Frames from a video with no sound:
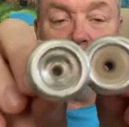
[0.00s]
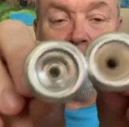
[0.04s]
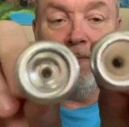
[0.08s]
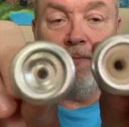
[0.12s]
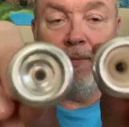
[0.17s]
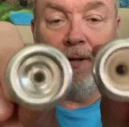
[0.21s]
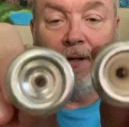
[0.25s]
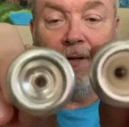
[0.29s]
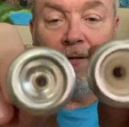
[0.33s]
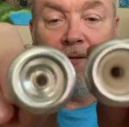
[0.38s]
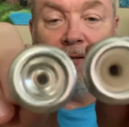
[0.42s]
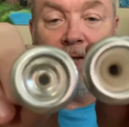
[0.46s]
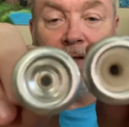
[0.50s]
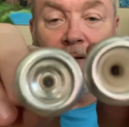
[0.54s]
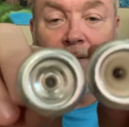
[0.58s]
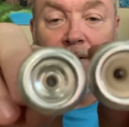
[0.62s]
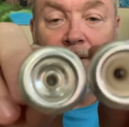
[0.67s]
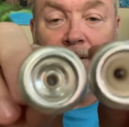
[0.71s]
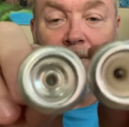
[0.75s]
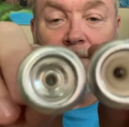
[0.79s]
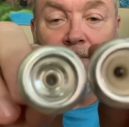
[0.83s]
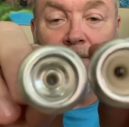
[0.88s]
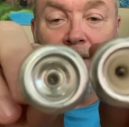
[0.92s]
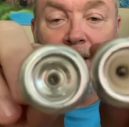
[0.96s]

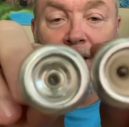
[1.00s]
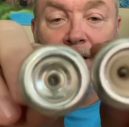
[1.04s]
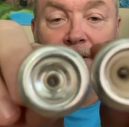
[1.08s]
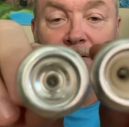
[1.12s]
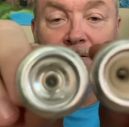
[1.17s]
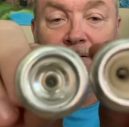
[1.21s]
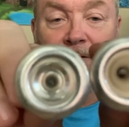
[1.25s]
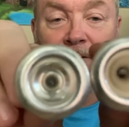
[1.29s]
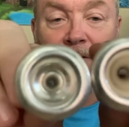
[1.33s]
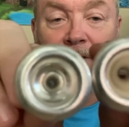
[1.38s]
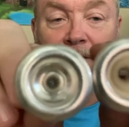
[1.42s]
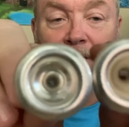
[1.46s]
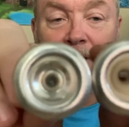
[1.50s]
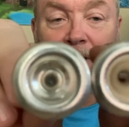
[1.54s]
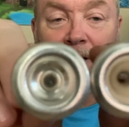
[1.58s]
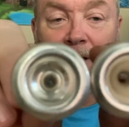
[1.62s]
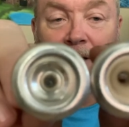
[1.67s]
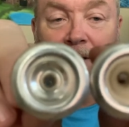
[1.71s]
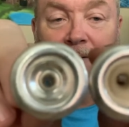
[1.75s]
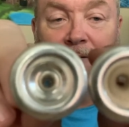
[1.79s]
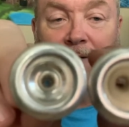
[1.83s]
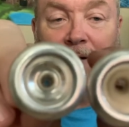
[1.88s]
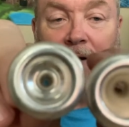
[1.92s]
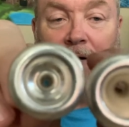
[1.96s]
BC Master
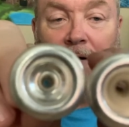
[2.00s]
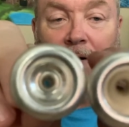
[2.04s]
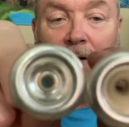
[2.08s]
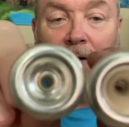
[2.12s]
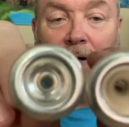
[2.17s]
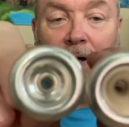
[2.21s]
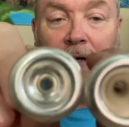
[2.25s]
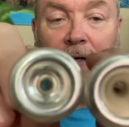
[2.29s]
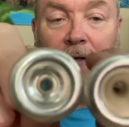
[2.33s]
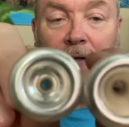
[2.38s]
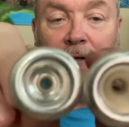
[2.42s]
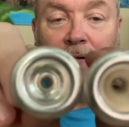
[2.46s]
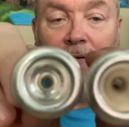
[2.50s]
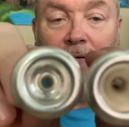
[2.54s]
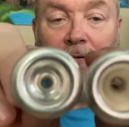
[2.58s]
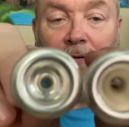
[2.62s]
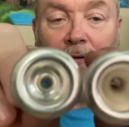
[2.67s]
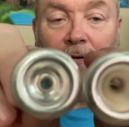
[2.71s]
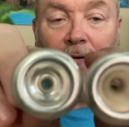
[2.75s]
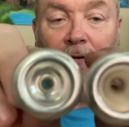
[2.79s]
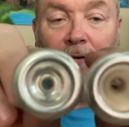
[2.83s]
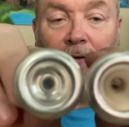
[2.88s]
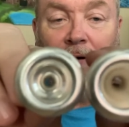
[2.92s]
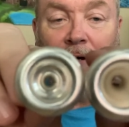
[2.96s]
is on
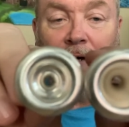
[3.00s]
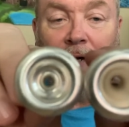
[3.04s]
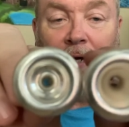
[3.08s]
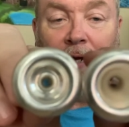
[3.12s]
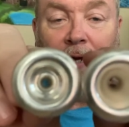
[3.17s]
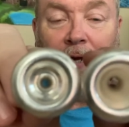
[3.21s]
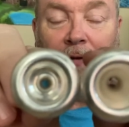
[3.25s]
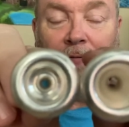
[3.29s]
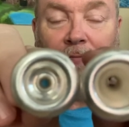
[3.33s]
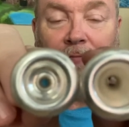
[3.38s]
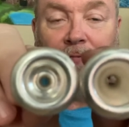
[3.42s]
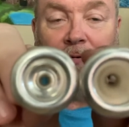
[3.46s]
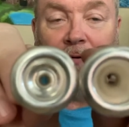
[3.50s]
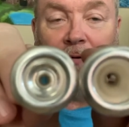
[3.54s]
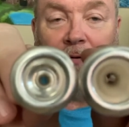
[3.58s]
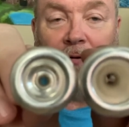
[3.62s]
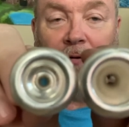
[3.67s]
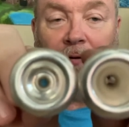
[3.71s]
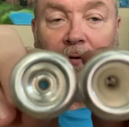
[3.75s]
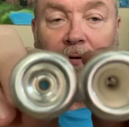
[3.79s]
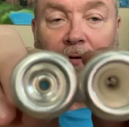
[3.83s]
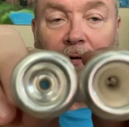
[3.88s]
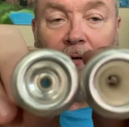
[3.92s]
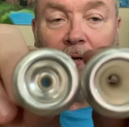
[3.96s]
your left.
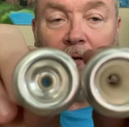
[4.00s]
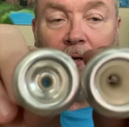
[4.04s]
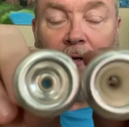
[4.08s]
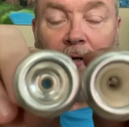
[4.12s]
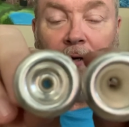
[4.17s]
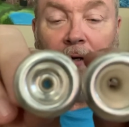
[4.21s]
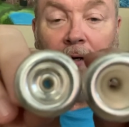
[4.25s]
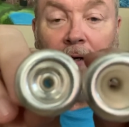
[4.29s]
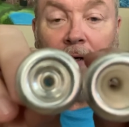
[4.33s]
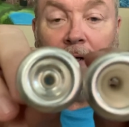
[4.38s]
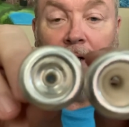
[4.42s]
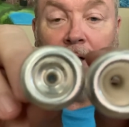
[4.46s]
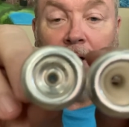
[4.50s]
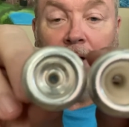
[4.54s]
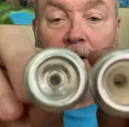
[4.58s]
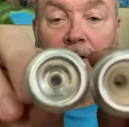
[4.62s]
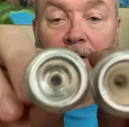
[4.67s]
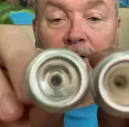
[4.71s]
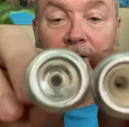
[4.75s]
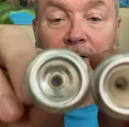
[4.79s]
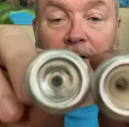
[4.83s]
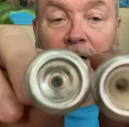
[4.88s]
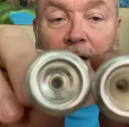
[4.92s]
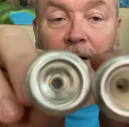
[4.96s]

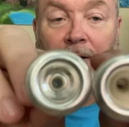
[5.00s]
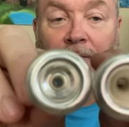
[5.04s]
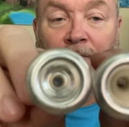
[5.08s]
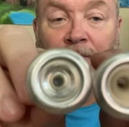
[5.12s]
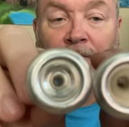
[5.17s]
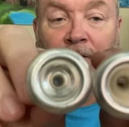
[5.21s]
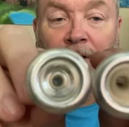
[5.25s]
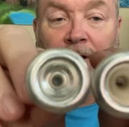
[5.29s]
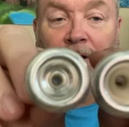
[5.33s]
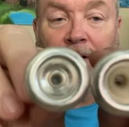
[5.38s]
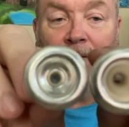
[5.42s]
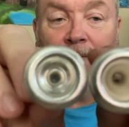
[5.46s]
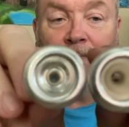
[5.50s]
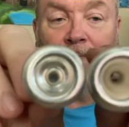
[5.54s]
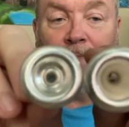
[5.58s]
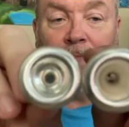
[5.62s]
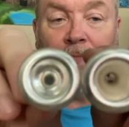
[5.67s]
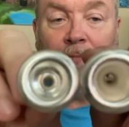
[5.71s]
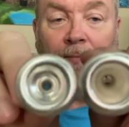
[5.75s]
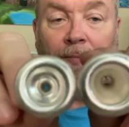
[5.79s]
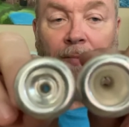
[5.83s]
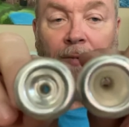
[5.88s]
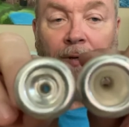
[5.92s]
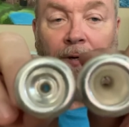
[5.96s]
Same rim,
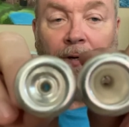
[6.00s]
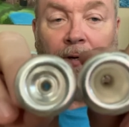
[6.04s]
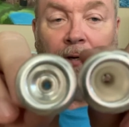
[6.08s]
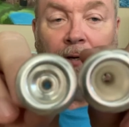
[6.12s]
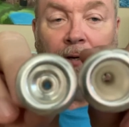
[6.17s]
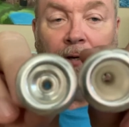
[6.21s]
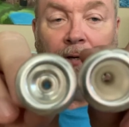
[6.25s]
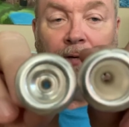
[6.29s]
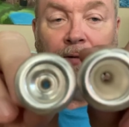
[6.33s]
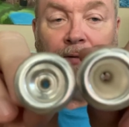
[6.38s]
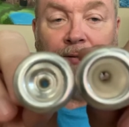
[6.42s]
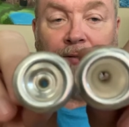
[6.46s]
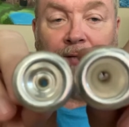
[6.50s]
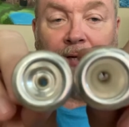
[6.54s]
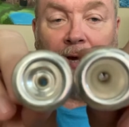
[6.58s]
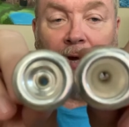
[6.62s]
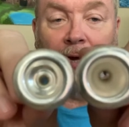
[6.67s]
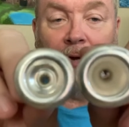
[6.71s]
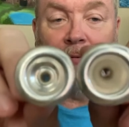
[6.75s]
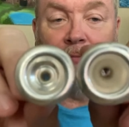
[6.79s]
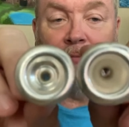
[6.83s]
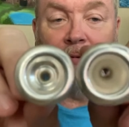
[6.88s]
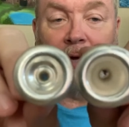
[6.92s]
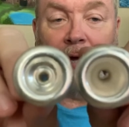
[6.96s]

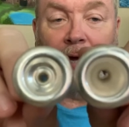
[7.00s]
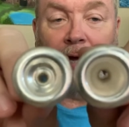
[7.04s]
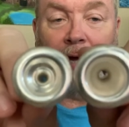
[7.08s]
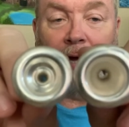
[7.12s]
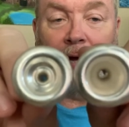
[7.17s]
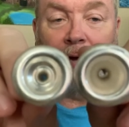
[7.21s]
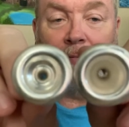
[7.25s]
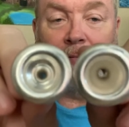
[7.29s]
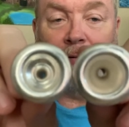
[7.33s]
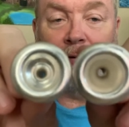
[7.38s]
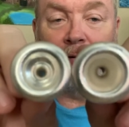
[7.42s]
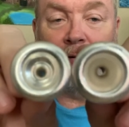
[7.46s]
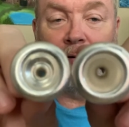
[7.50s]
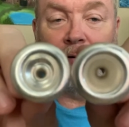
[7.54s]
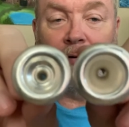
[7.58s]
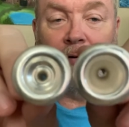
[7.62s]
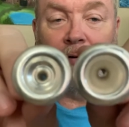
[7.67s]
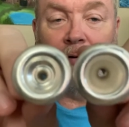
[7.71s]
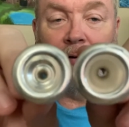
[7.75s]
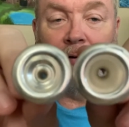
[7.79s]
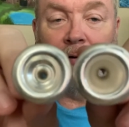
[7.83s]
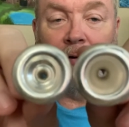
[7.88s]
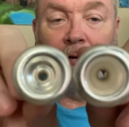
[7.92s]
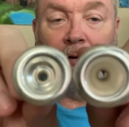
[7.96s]
same diameter,
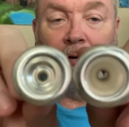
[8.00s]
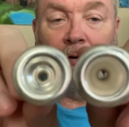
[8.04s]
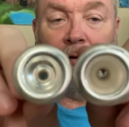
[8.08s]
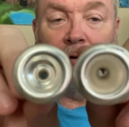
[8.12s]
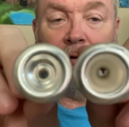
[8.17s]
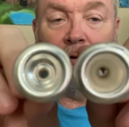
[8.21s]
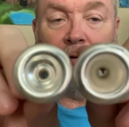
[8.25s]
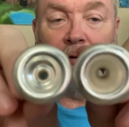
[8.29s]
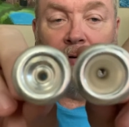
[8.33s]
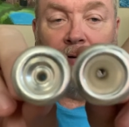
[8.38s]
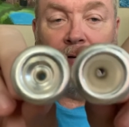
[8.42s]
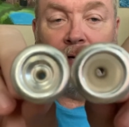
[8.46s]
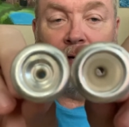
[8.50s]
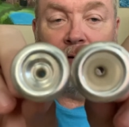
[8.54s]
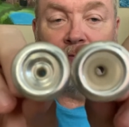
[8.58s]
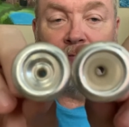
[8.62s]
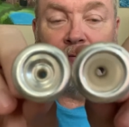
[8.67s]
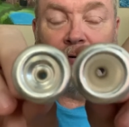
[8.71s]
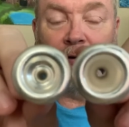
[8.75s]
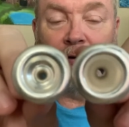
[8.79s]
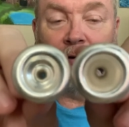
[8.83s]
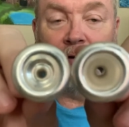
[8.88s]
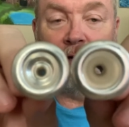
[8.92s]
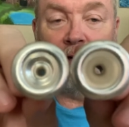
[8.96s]

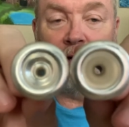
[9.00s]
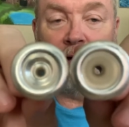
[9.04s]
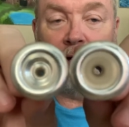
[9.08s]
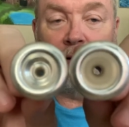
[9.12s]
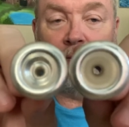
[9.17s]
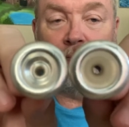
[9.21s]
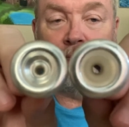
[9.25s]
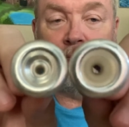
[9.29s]
different cup.